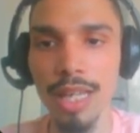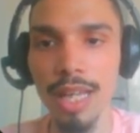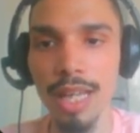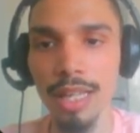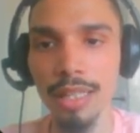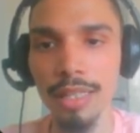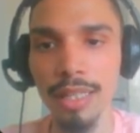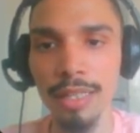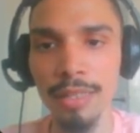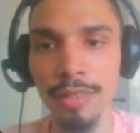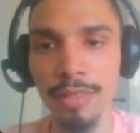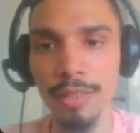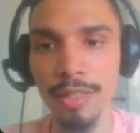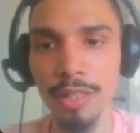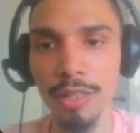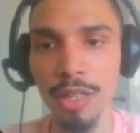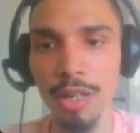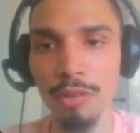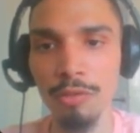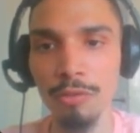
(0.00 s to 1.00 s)
And let's
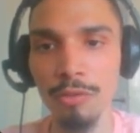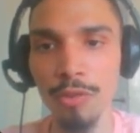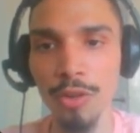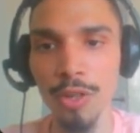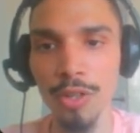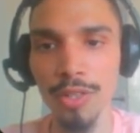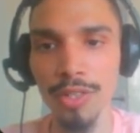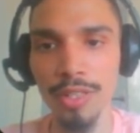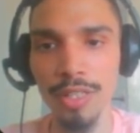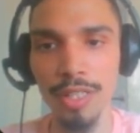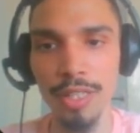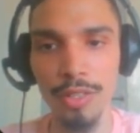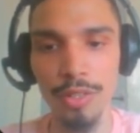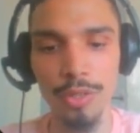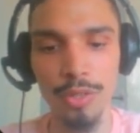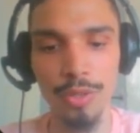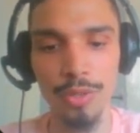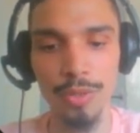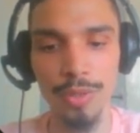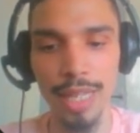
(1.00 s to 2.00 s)
convert
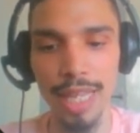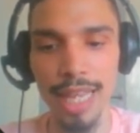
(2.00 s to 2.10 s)
this to